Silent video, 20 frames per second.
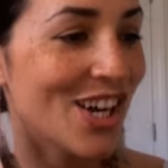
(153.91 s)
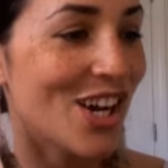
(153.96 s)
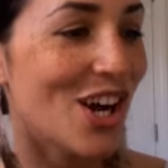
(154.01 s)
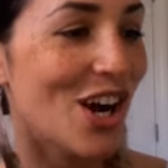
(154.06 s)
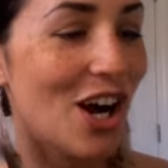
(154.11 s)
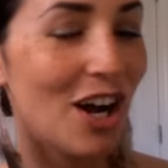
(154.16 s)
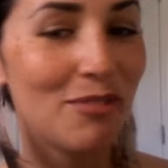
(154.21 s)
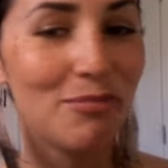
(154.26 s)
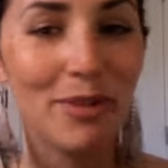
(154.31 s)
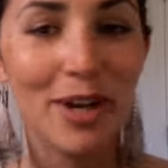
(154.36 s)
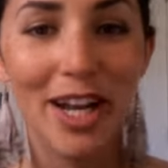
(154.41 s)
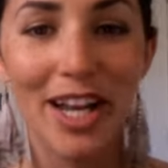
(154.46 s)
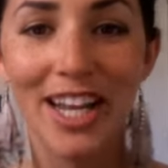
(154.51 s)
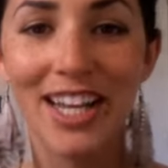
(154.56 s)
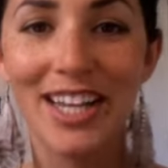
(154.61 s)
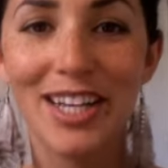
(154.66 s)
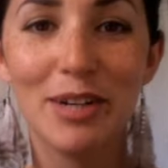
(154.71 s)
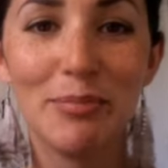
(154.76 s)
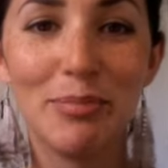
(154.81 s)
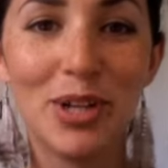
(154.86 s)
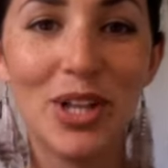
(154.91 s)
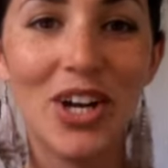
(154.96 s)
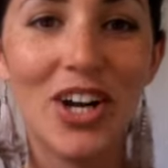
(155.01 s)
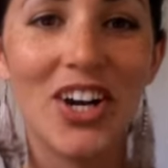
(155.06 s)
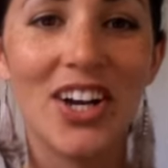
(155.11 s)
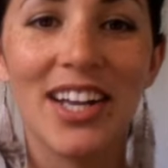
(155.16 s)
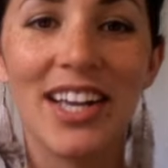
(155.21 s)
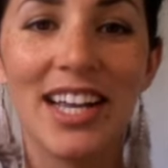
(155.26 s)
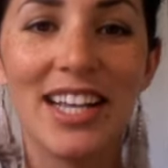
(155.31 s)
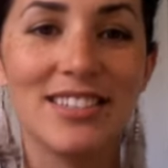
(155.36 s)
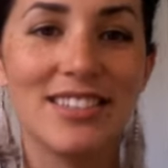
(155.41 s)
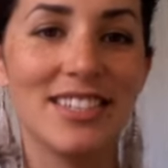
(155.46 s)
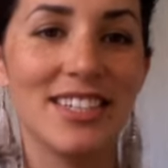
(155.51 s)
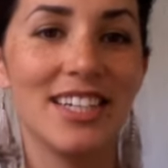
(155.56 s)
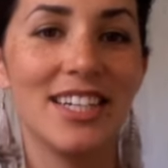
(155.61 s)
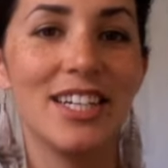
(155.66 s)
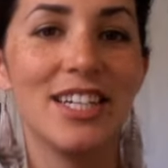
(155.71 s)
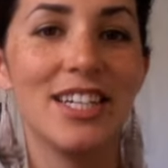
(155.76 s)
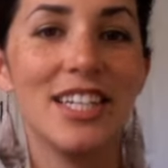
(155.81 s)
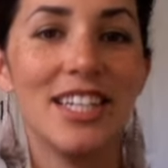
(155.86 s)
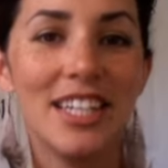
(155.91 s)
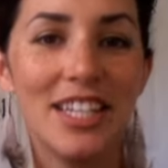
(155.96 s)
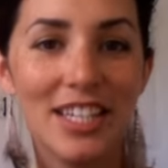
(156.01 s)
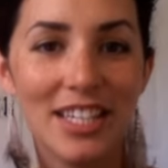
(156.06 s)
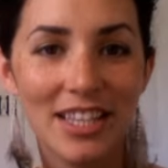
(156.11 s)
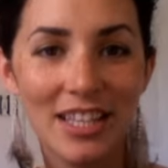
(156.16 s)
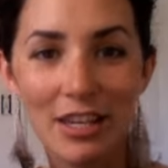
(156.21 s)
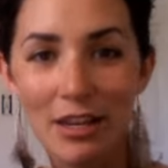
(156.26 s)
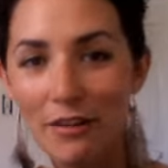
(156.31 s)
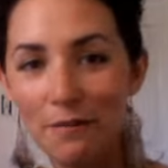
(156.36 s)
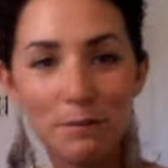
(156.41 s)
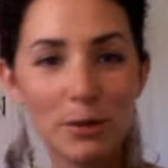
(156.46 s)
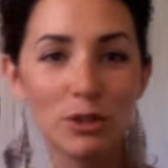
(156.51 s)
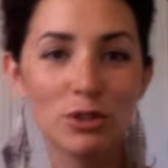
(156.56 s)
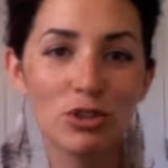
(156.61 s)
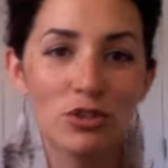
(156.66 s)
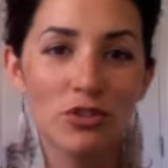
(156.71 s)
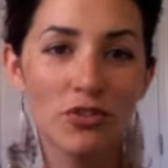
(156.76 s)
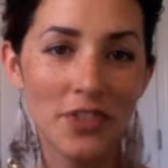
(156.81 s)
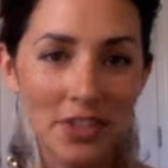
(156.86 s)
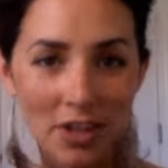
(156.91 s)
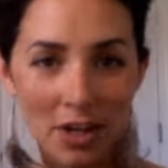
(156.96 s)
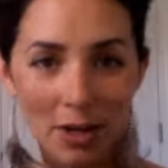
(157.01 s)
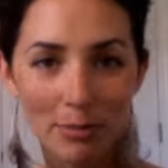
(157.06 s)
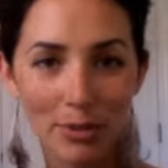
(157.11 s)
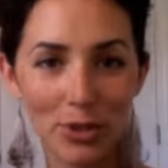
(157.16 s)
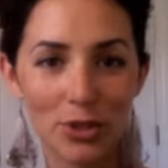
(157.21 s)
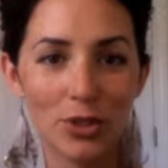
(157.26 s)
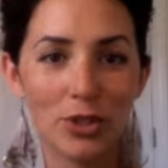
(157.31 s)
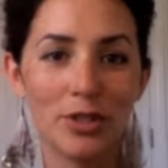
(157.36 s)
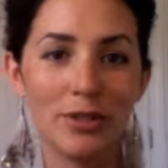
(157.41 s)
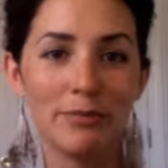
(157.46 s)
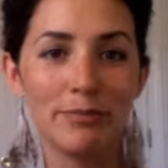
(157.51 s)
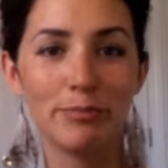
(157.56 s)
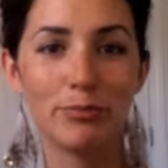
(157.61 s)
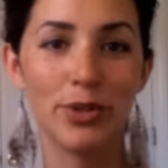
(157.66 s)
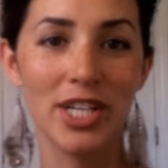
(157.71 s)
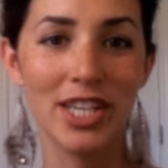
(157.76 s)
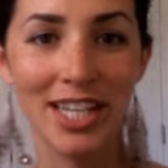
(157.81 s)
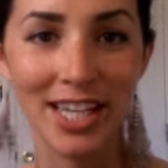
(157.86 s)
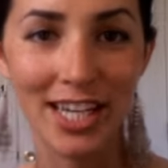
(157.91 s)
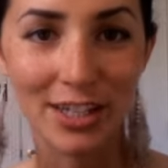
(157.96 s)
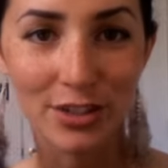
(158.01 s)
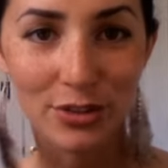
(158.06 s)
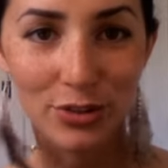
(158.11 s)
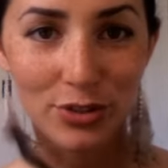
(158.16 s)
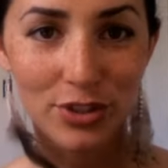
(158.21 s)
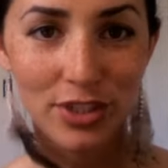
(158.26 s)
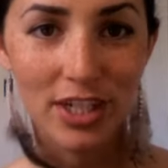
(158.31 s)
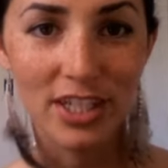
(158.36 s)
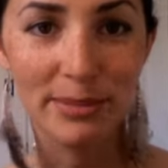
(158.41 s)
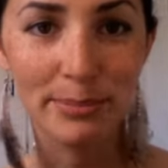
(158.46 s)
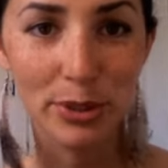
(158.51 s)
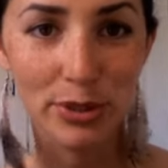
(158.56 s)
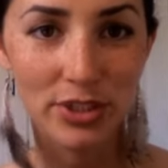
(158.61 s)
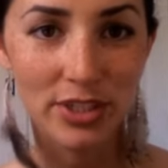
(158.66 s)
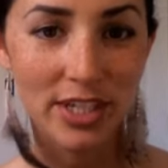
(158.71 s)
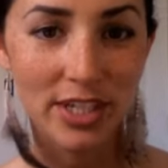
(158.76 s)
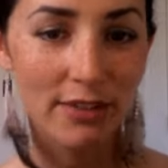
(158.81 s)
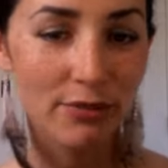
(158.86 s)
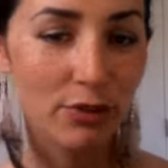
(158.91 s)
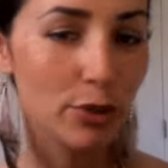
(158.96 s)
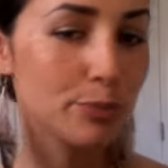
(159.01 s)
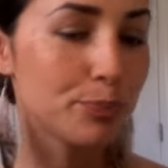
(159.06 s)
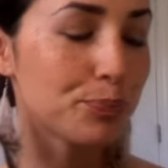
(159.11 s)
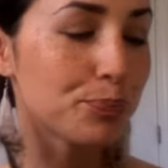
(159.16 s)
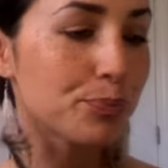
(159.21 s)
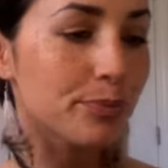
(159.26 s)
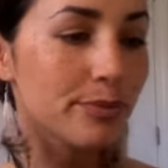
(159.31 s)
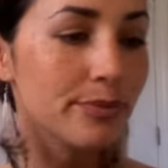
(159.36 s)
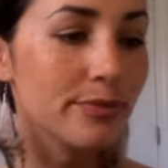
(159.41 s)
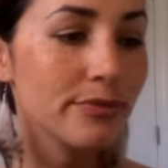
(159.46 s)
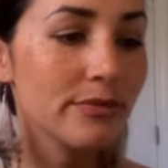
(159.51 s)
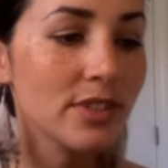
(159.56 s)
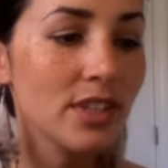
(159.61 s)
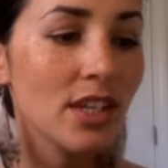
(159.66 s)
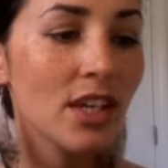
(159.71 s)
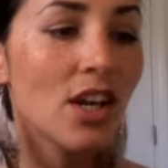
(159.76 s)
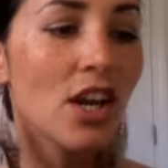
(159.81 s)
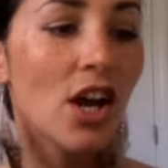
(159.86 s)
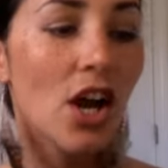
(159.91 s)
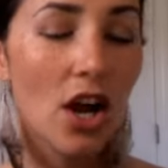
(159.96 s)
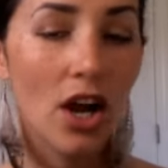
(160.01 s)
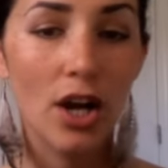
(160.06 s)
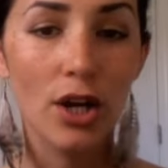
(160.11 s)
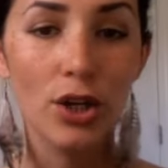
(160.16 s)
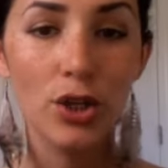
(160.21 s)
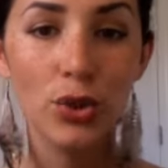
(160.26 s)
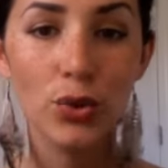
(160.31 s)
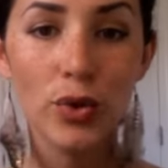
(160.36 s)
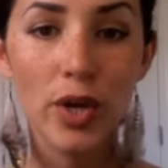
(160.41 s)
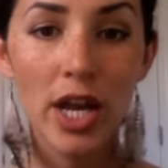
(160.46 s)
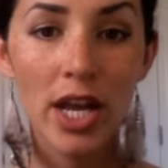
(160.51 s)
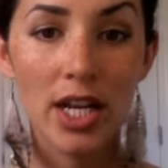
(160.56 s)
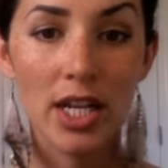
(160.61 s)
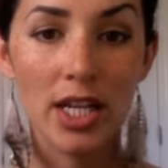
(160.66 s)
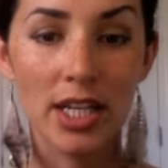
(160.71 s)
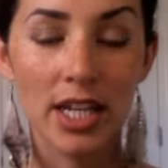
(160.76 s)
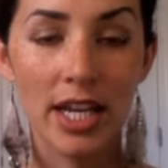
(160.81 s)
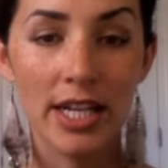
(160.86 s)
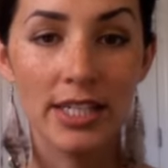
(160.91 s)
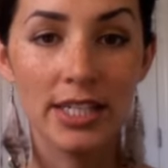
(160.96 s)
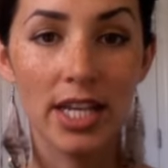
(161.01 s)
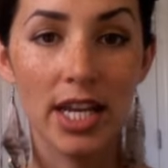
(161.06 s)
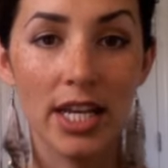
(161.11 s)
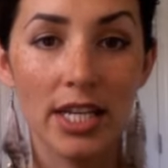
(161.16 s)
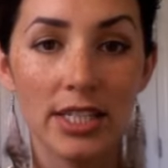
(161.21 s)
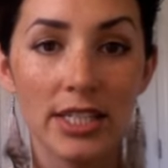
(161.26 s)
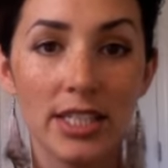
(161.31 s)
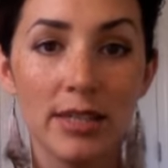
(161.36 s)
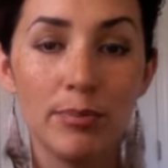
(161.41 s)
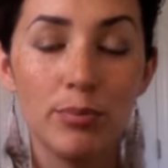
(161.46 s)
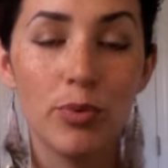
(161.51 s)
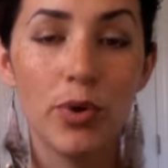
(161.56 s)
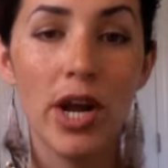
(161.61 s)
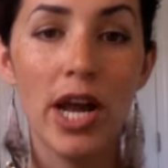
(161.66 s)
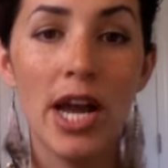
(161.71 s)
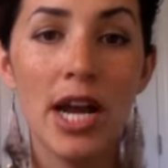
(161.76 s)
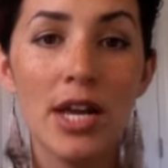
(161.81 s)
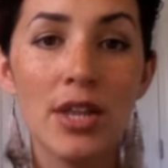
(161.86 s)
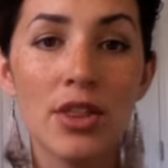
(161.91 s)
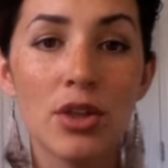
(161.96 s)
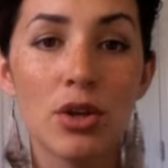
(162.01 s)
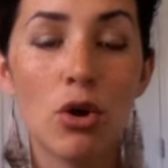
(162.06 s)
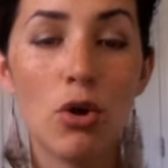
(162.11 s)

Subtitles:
on my blog as the most phenomenal breathing exercise person ever. Are you ready? Take a deep breath.